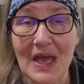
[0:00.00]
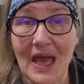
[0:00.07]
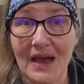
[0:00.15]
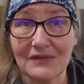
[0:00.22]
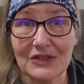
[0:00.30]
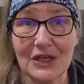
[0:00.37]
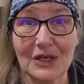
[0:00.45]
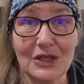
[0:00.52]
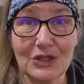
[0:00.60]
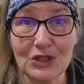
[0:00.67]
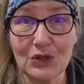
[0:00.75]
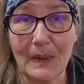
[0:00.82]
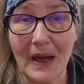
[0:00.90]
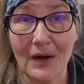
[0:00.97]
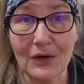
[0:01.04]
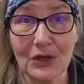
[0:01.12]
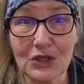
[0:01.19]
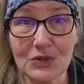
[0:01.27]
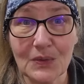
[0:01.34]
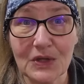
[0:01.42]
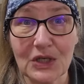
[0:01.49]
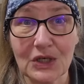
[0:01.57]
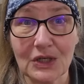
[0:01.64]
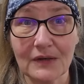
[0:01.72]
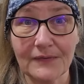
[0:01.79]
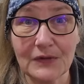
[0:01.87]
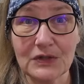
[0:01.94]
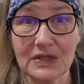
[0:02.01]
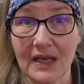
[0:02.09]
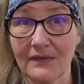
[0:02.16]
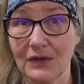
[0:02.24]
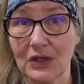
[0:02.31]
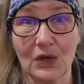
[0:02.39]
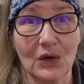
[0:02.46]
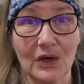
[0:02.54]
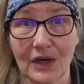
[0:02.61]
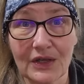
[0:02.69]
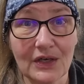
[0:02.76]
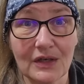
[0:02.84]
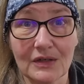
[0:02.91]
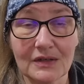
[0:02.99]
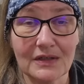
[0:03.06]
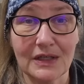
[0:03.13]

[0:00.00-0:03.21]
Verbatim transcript: have to do powders with your food saver or other,